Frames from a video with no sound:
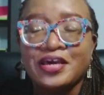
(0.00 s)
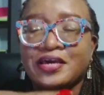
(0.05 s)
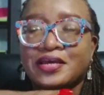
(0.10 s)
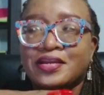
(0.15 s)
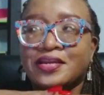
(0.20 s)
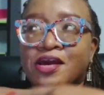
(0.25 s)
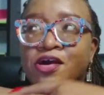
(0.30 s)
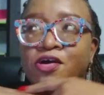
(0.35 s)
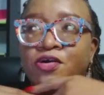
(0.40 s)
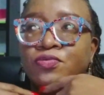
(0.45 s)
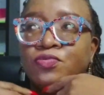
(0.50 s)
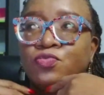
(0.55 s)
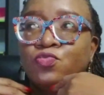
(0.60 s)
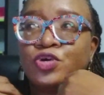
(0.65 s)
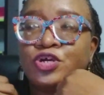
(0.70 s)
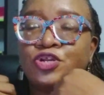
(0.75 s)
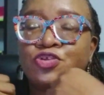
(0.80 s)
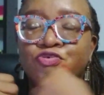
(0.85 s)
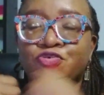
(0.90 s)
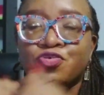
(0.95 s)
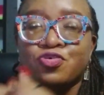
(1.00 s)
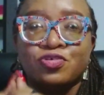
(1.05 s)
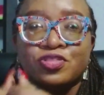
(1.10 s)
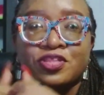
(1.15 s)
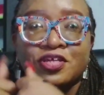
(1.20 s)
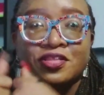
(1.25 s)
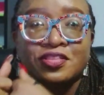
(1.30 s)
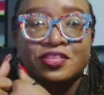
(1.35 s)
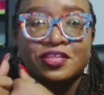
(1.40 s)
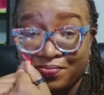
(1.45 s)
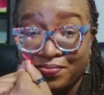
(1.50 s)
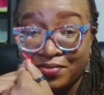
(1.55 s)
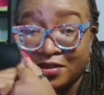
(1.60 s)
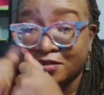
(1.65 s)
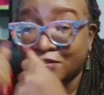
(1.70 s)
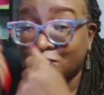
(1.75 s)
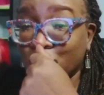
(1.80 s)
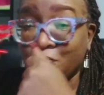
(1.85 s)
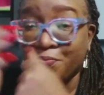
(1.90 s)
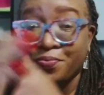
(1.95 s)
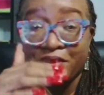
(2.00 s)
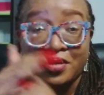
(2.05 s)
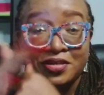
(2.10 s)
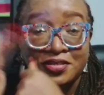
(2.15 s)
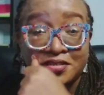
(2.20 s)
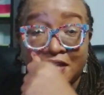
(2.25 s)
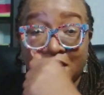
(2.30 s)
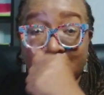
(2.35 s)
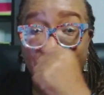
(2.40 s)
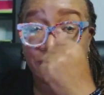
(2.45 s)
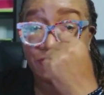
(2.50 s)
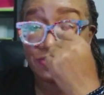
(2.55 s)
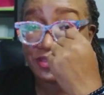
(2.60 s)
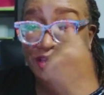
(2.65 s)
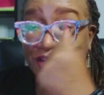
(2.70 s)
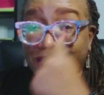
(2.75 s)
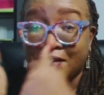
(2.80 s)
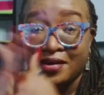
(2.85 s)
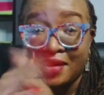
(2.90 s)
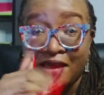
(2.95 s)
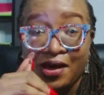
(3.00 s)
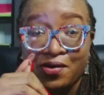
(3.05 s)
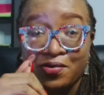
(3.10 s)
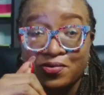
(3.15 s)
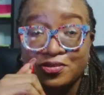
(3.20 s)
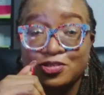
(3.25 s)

Now, we know that there's no better time than now.